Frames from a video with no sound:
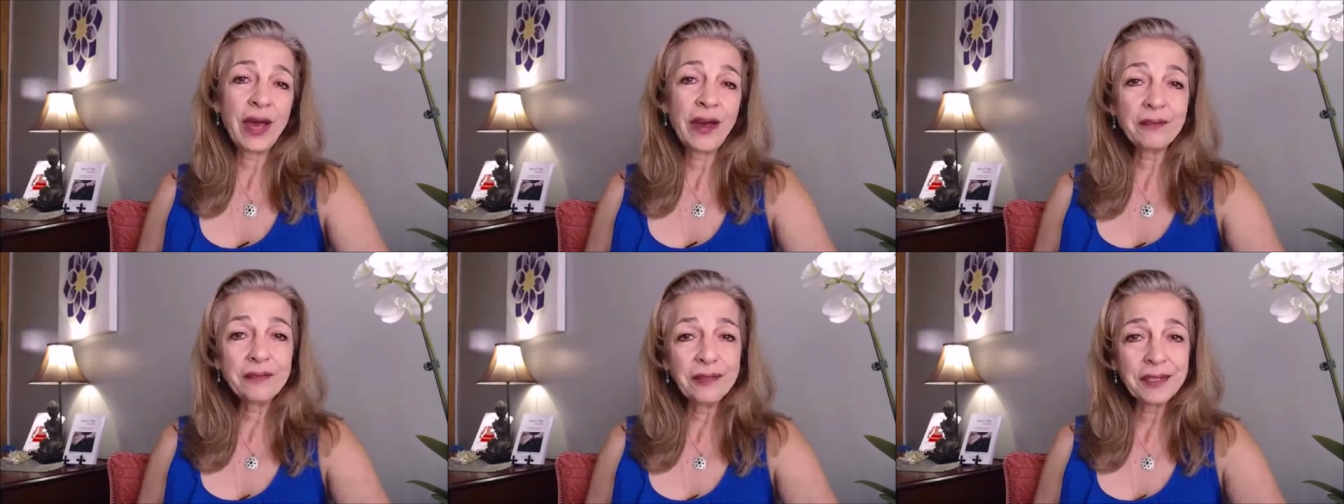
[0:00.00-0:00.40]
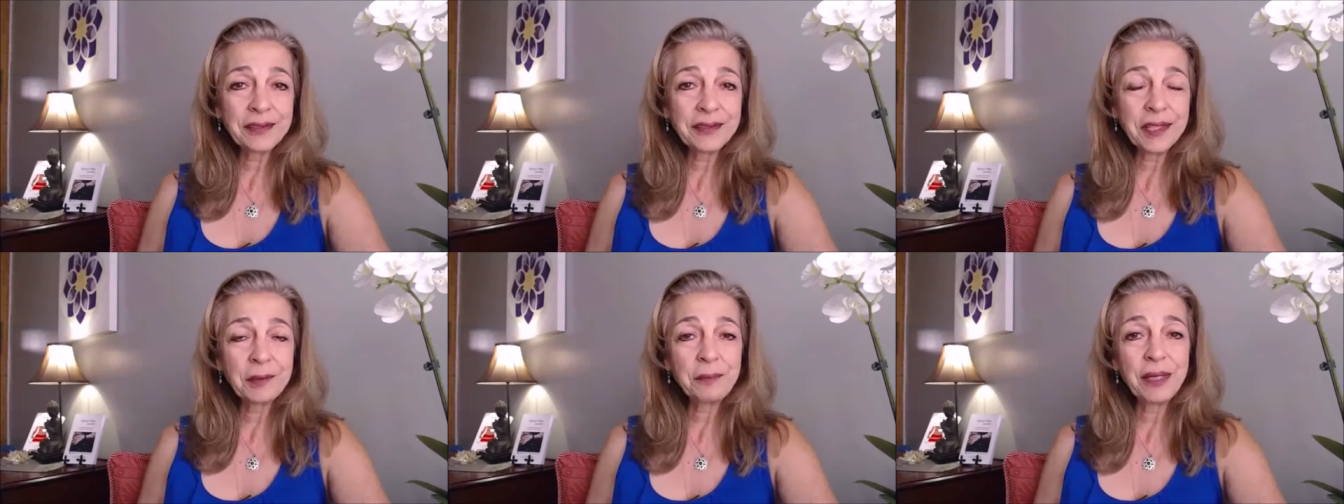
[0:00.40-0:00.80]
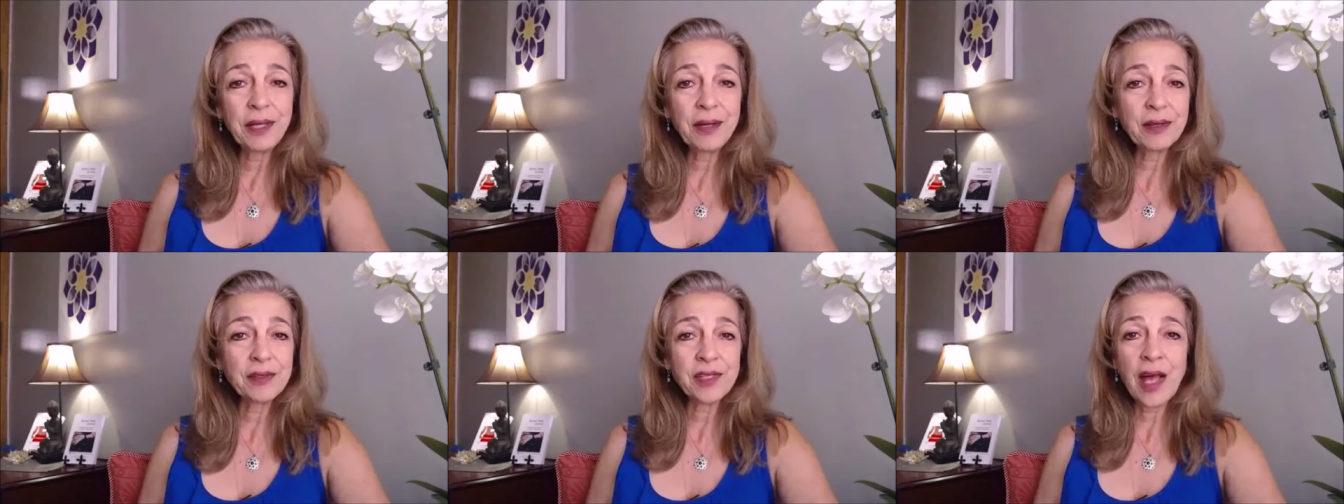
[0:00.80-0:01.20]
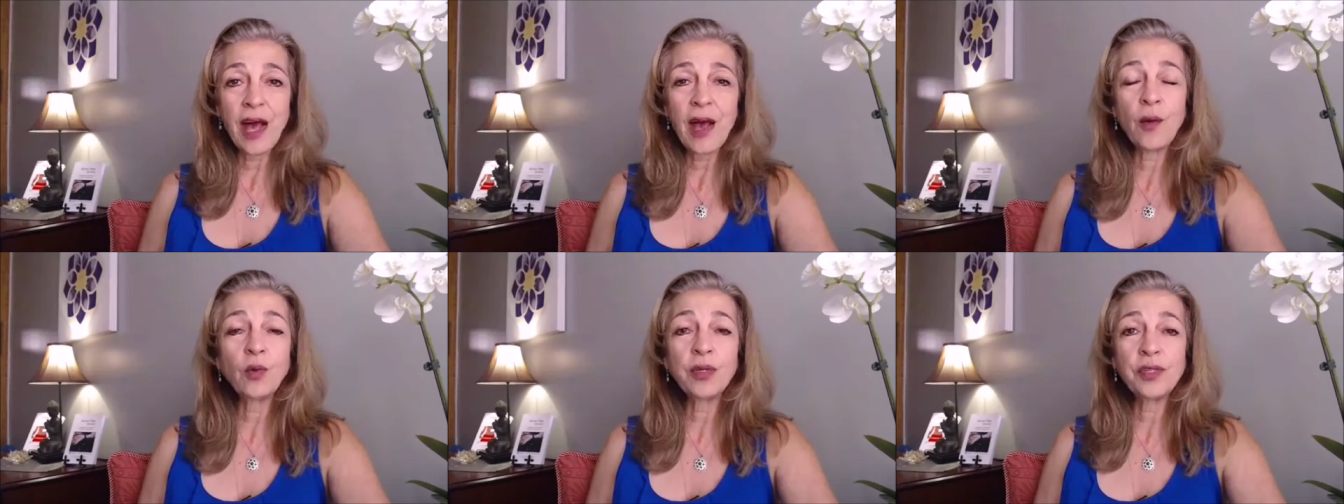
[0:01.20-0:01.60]
everything because
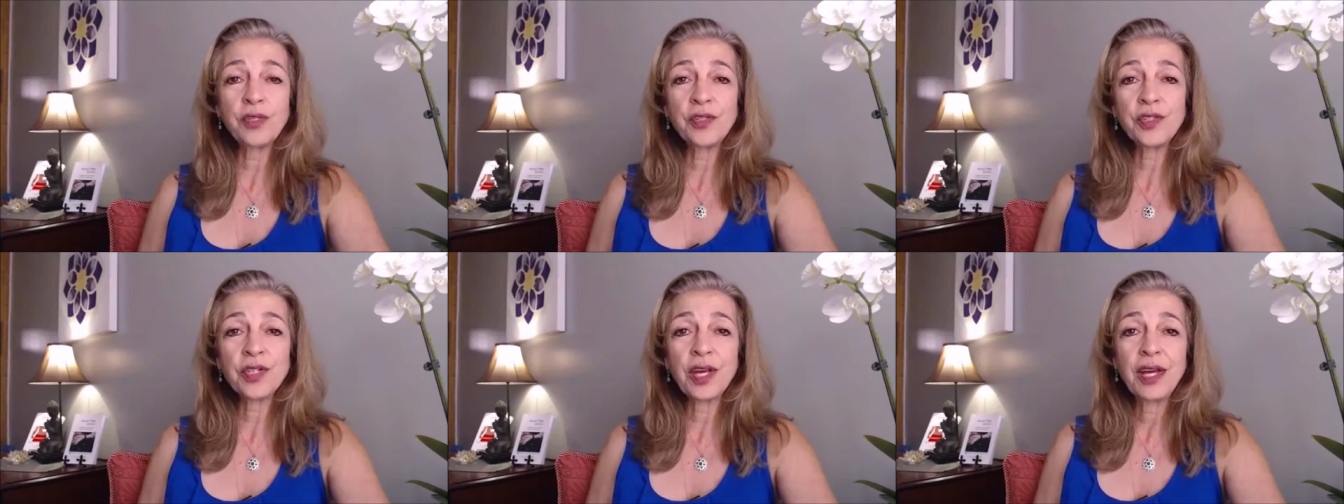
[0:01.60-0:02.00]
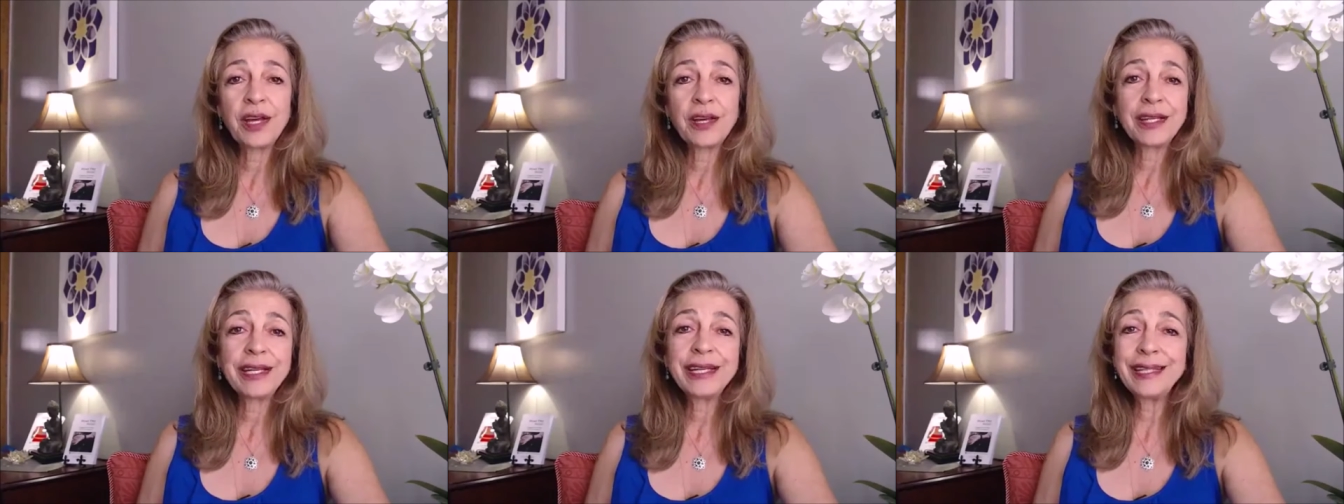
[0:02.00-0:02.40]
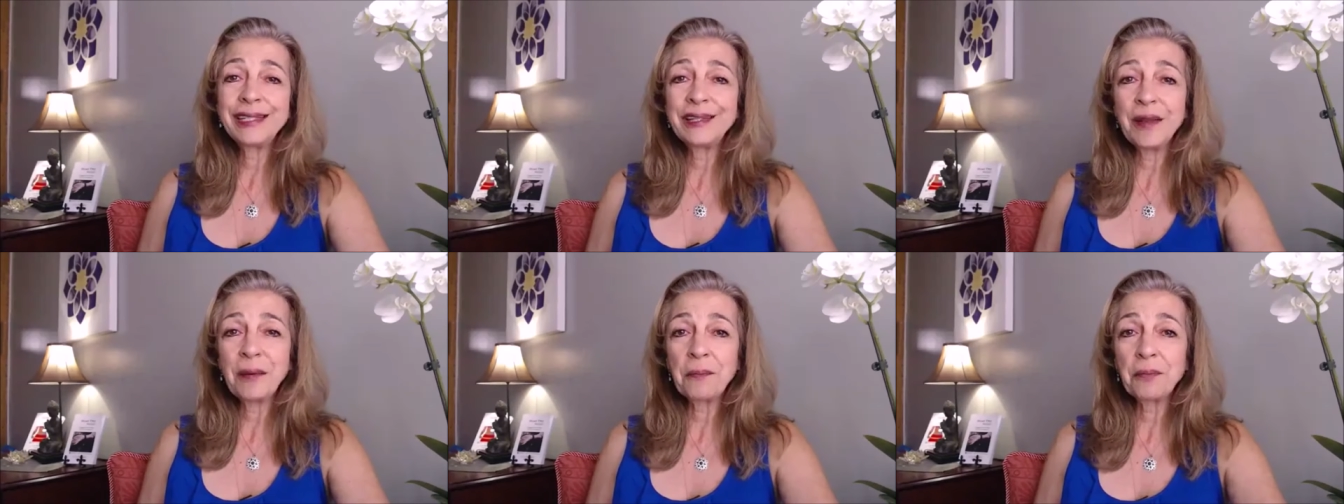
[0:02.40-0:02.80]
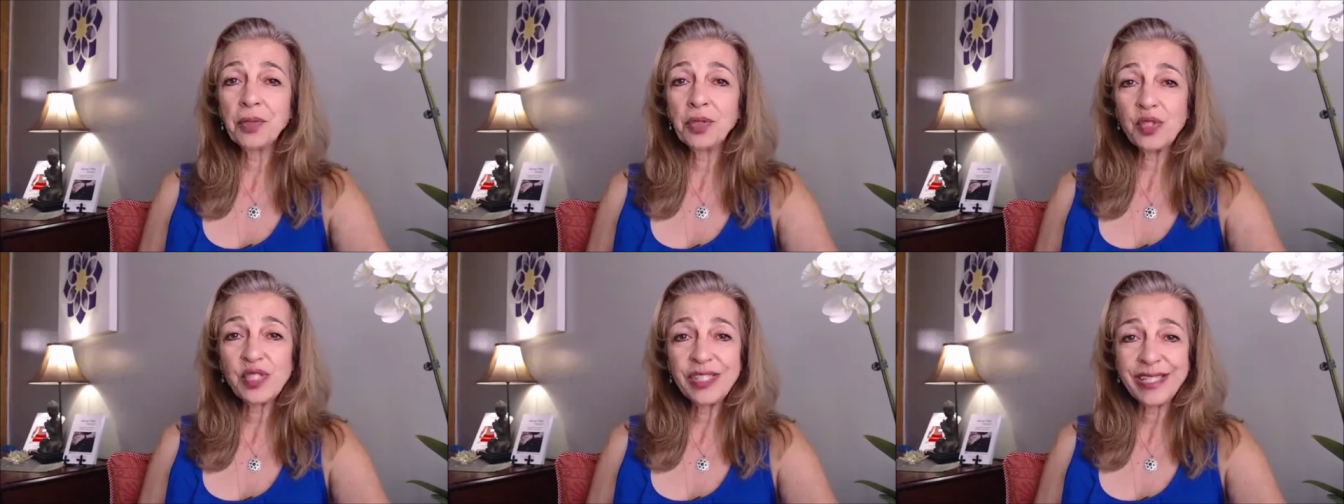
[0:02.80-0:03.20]
I was kid
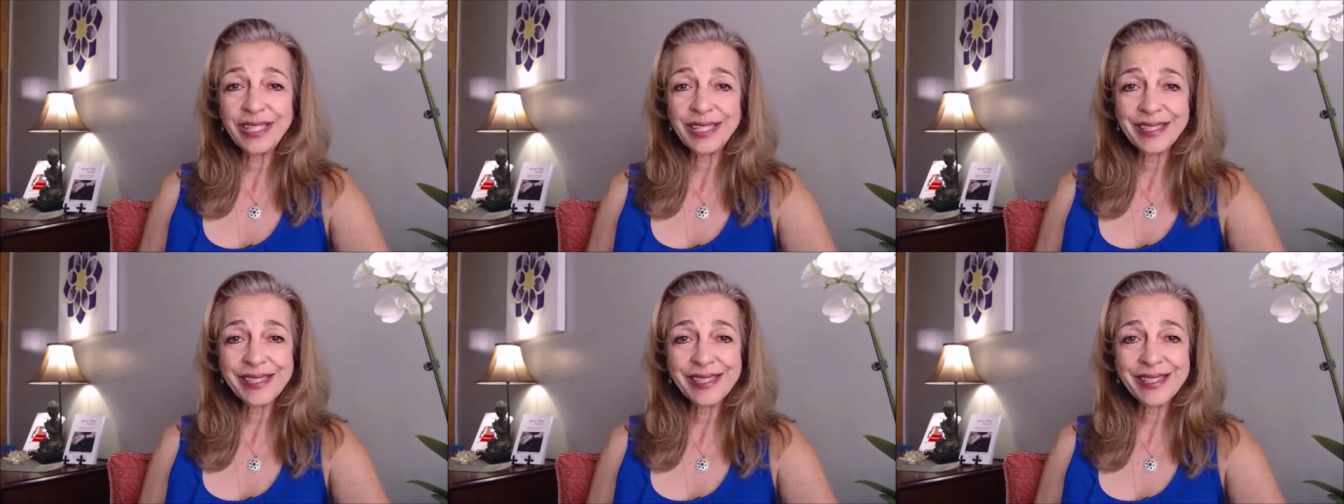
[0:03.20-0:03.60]
number six.